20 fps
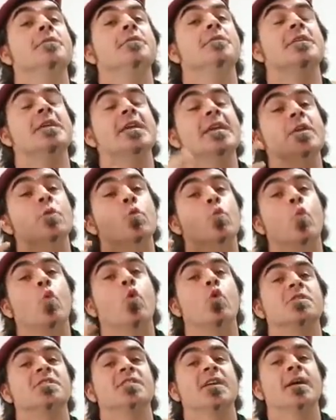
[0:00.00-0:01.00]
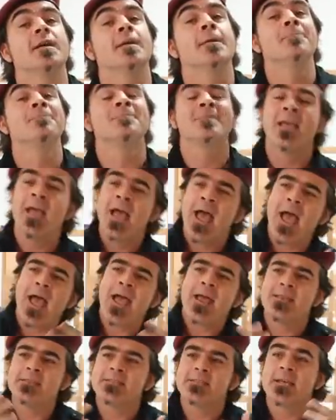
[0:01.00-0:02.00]
the water
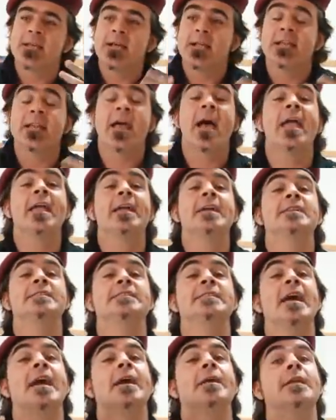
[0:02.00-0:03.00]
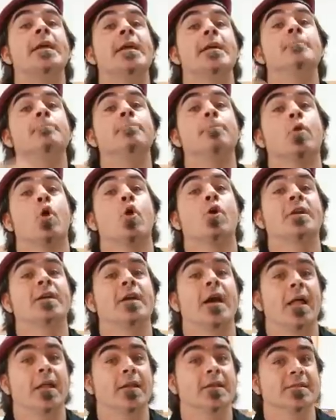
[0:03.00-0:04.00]
and laying it down in block
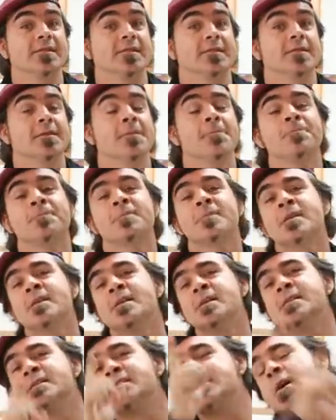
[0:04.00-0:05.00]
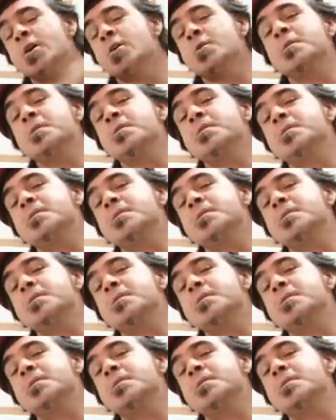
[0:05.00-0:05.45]
colours. So